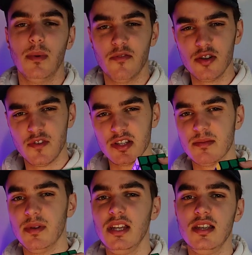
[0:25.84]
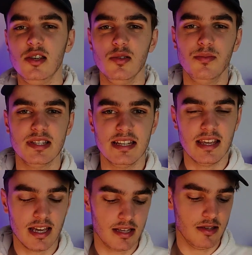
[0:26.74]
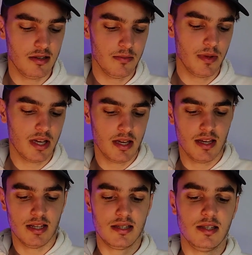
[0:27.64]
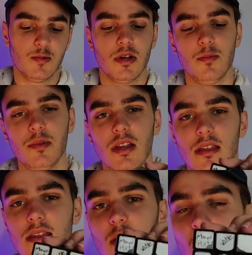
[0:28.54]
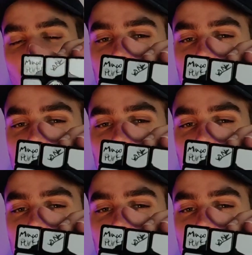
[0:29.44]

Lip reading: My very first speed cube was a GAN cube. It's this one with a whole